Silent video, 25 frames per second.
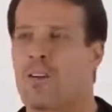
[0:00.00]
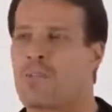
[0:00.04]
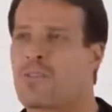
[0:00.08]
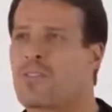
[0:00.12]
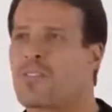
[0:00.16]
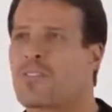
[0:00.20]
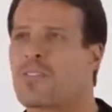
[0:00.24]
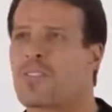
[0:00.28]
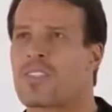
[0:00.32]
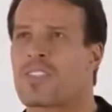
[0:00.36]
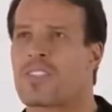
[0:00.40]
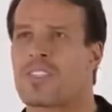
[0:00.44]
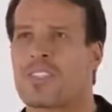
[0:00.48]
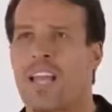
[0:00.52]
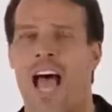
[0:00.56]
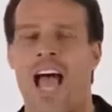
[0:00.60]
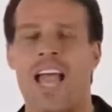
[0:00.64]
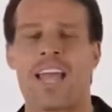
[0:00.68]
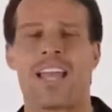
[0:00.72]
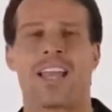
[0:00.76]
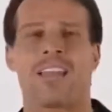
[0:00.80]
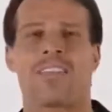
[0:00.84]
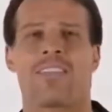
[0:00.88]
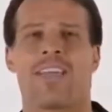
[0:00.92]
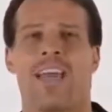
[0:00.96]
You know,
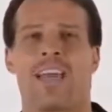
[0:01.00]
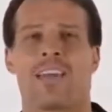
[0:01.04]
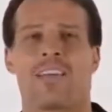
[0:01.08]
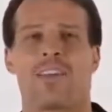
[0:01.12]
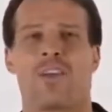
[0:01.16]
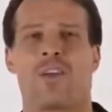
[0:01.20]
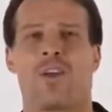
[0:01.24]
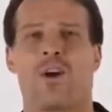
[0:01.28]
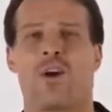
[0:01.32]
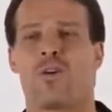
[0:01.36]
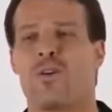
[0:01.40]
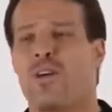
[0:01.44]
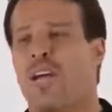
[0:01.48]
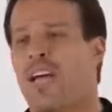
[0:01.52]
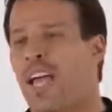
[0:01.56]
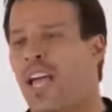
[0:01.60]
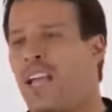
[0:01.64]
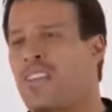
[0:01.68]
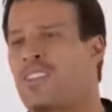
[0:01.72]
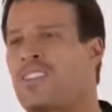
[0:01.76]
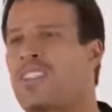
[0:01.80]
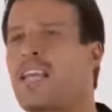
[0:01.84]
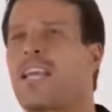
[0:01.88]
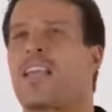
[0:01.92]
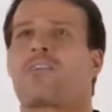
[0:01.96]
deciding that, you know,
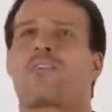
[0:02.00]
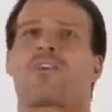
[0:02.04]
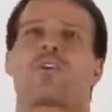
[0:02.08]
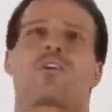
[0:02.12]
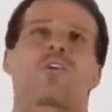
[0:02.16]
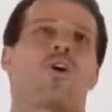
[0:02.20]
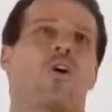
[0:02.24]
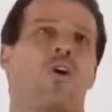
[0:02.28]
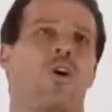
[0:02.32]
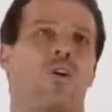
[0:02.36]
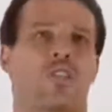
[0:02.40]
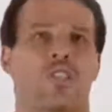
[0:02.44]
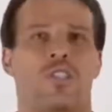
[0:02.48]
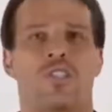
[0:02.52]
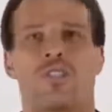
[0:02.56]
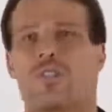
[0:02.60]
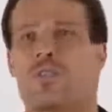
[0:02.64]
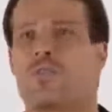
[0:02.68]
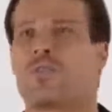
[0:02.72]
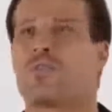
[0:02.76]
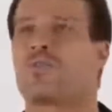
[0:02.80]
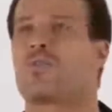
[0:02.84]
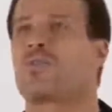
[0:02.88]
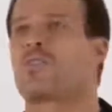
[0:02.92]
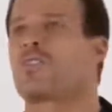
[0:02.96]
instead of your goal is
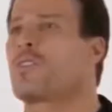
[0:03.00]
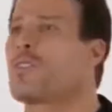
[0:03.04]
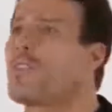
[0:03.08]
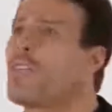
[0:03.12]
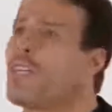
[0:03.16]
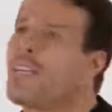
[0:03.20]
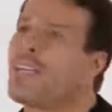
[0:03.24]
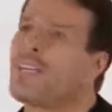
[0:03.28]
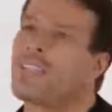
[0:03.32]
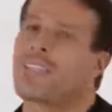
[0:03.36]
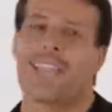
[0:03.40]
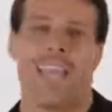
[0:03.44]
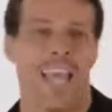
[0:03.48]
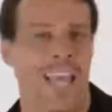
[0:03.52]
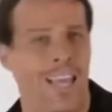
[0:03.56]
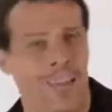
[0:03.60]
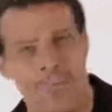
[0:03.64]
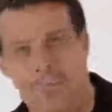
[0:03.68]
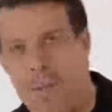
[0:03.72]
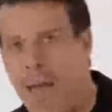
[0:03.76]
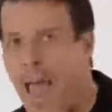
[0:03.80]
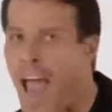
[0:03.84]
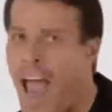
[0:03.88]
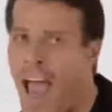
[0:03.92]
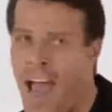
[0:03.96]
to lose
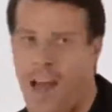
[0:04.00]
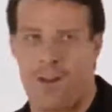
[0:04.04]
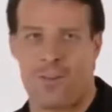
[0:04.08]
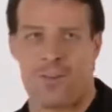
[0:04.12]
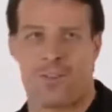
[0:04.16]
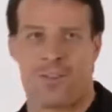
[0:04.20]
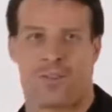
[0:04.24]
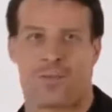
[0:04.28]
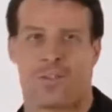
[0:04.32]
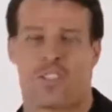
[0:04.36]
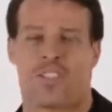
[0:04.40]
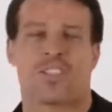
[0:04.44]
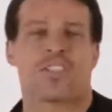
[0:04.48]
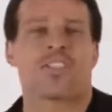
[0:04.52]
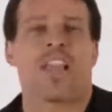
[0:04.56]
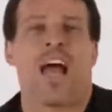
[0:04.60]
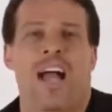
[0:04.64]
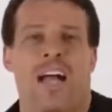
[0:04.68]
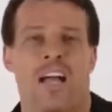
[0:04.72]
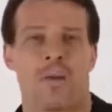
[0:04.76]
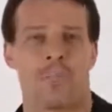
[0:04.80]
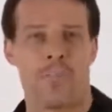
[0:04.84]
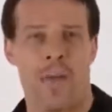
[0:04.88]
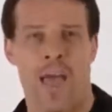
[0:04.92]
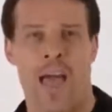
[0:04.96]
10 pounds, which
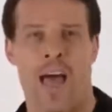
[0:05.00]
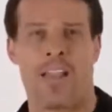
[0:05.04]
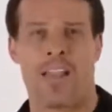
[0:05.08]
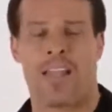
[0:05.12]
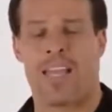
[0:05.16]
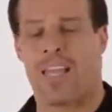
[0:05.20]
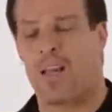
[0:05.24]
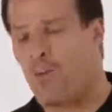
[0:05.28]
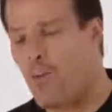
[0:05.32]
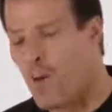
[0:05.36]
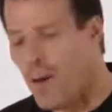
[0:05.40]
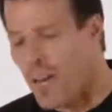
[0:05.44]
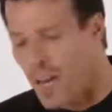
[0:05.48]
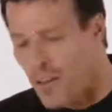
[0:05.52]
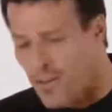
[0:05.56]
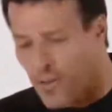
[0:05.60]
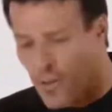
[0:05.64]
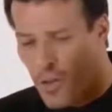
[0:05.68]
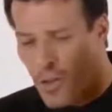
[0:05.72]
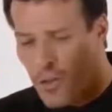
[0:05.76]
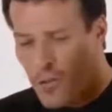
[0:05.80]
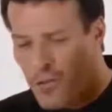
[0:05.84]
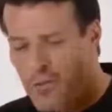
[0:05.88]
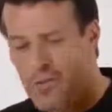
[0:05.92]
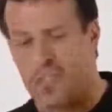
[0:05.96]
is not compelling, what
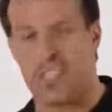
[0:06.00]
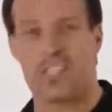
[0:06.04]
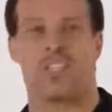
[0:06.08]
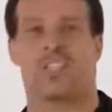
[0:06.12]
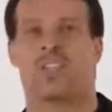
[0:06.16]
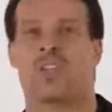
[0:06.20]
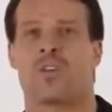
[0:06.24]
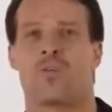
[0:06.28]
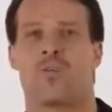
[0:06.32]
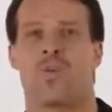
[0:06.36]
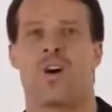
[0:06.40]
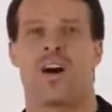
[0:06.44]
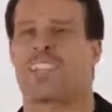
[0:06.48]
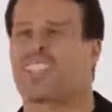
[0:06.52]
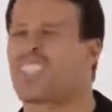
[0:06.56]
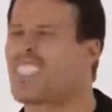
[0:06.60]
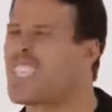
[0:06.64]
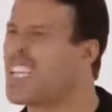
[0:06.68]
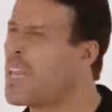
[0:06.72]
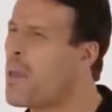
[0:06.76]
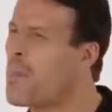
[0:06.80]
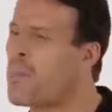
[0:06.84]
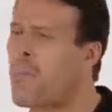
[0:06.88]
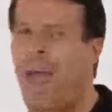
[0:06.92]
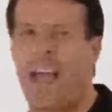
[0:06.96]
if your vision
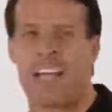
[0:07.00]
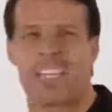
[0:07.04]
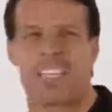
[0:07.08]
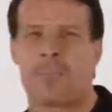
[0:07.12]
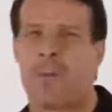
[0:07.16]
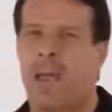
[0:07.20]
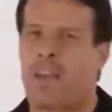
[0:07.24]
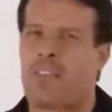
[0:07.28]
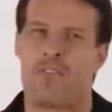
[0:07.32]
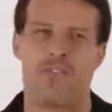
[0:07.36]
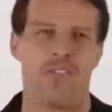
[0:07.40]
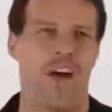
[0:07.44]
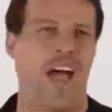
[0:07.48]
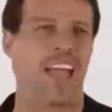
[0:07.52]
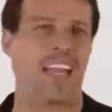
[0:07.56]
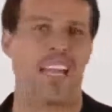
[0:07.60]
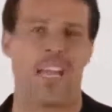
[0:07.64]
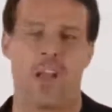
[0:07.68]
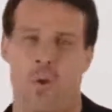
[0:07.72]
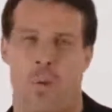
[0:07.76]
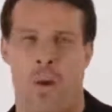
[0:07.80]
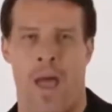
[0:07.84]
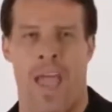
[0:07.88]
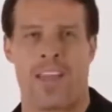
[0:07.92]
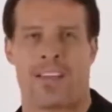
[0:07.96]
was to get back to my
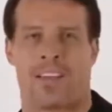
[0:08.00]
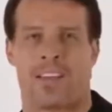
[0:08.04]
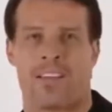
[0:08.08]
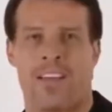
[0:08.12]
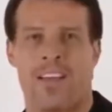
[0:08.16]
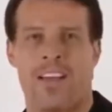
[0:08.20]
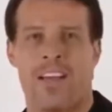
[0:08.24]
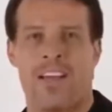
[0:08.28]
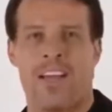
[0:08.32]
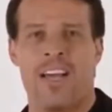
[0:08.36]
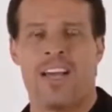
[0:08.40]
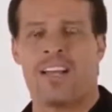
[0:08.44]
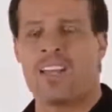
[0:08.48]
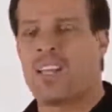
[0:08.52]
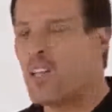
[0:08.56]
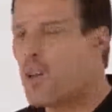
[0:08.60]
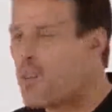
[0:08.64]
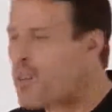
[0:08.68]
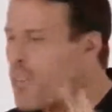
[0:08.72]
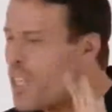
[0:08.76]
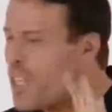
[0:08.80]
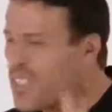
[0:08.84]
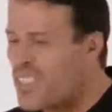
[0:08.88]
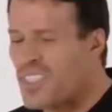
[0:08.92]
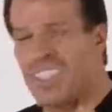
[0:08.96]
fighting weight?
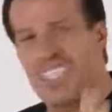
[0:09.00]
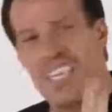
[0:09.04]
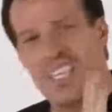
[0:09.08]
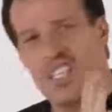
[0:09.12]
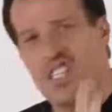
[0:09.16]
You know,